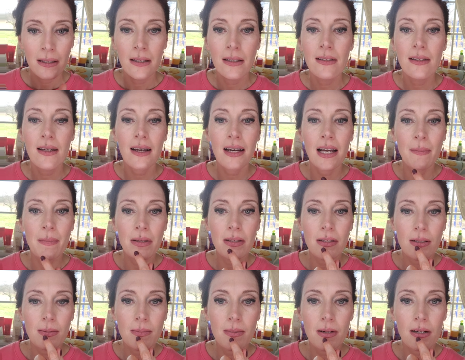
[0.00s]
And I got my
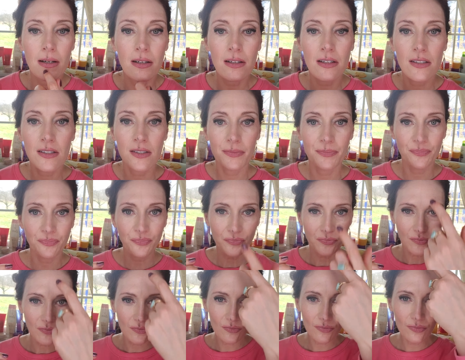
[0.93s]
little marks.
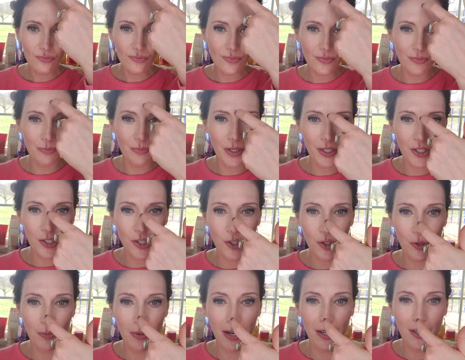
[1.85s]
But just
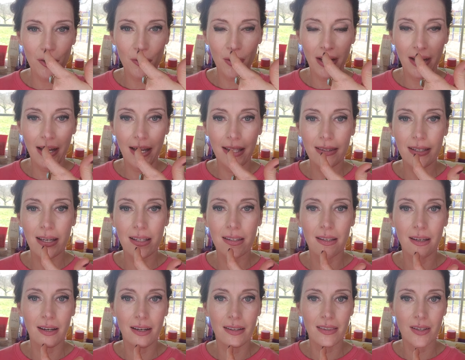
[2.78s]
to remind you, I had that
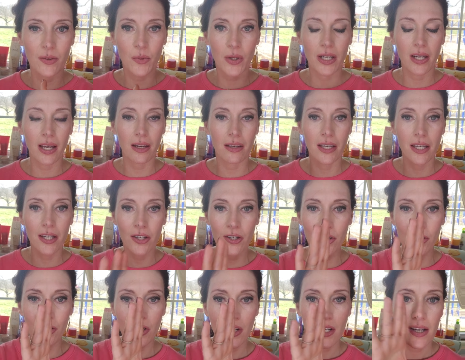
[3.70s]
line that went down
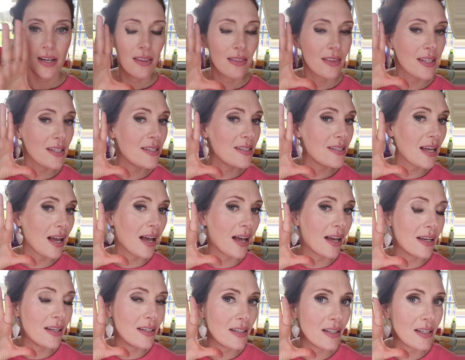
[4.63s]
here. This
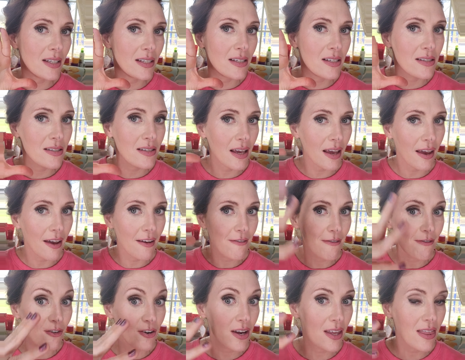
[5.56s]
side is
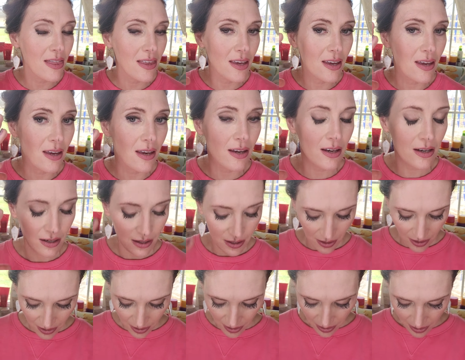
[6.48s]
everything
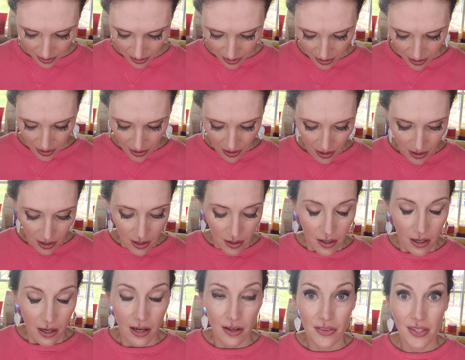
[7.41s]

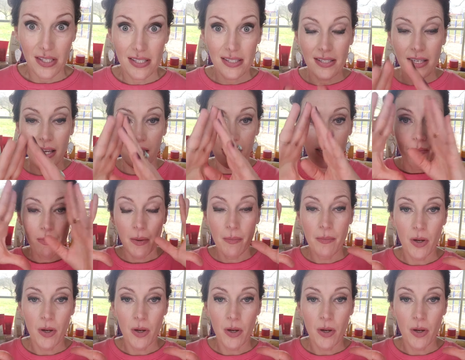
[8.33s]
the same on